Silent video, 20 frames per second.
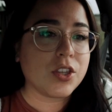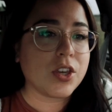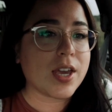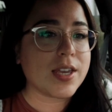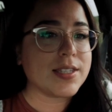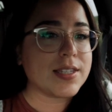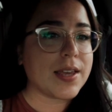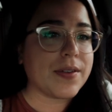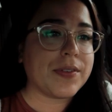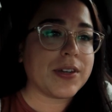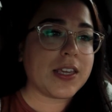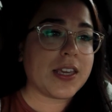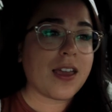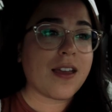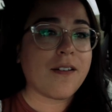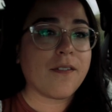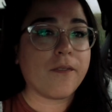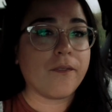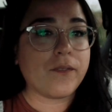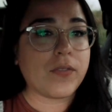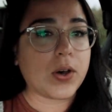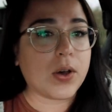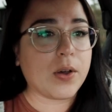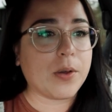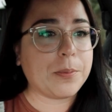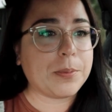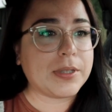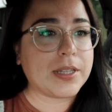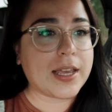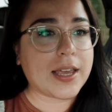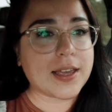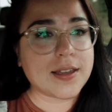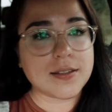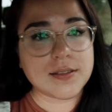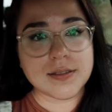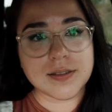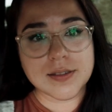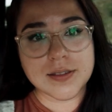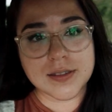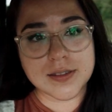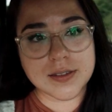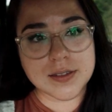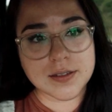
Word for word: guys have any fall plans?